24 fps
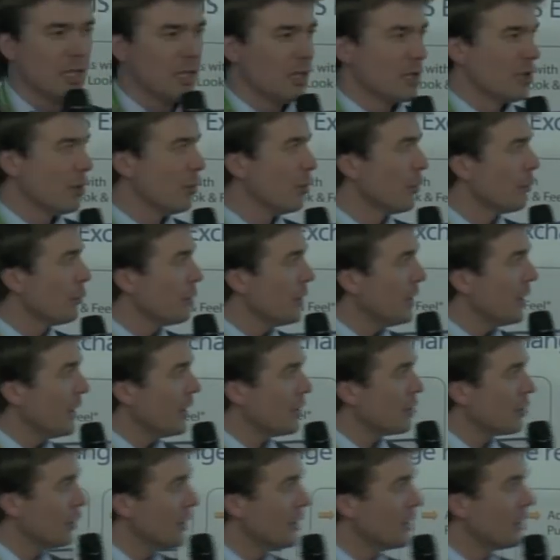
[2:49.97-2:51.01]
So what we
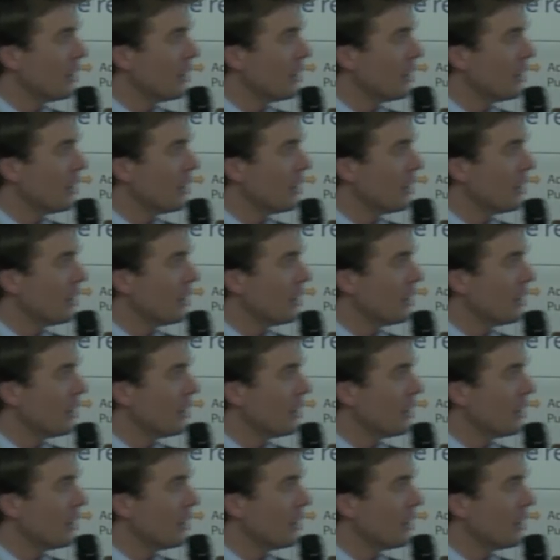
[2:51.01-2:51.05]
actually